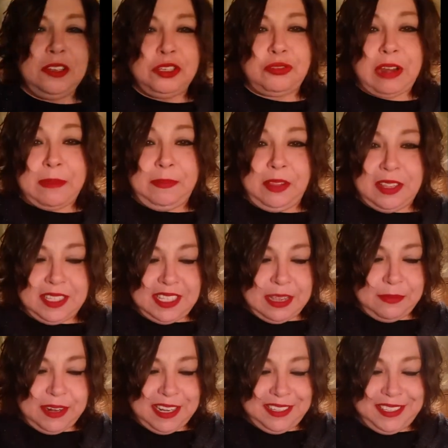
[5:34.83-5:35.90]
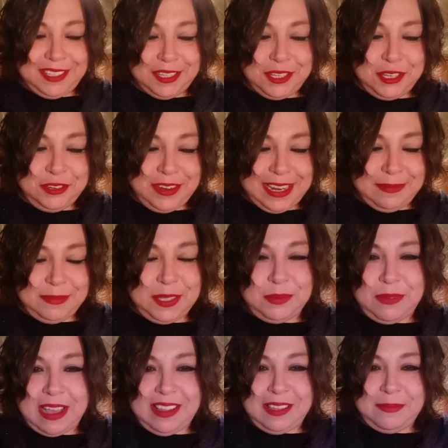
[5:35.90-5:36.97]
trample on someone else's dreams
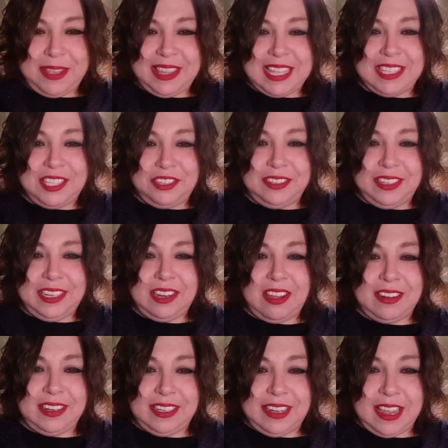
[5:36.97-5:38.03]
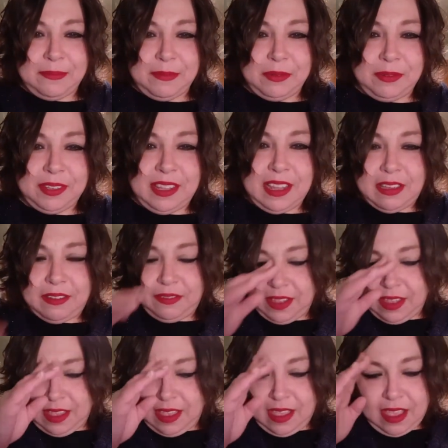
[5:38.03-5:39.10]
well i mean that's certainly not in alignment with love
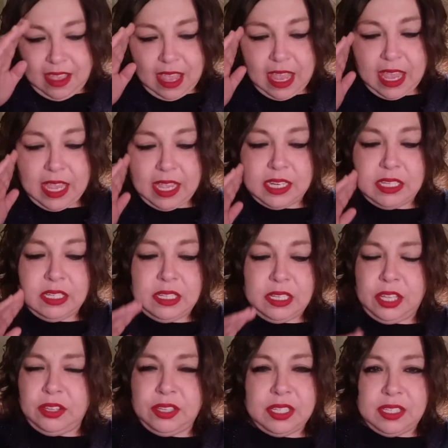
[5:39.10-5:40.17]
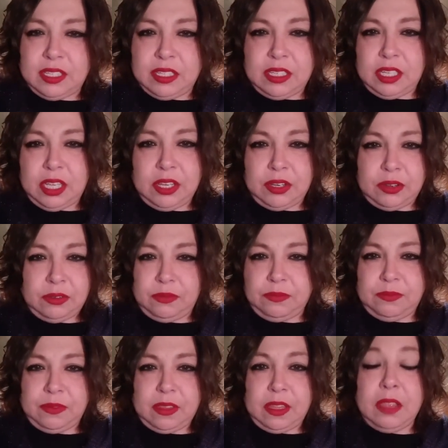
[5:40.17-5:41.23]
and you just you know
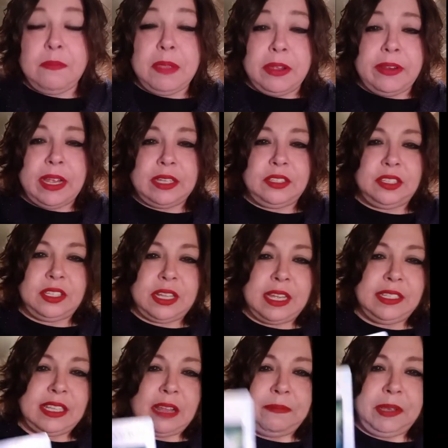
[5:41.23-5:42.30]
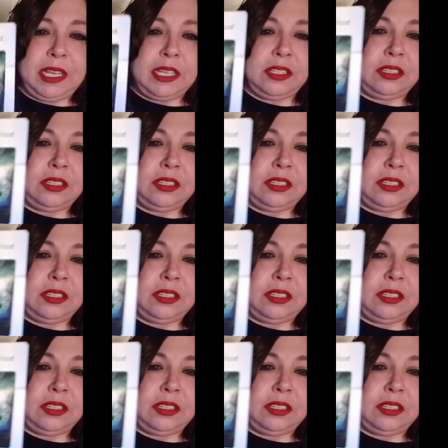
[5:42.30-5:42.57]
mirror exercise that because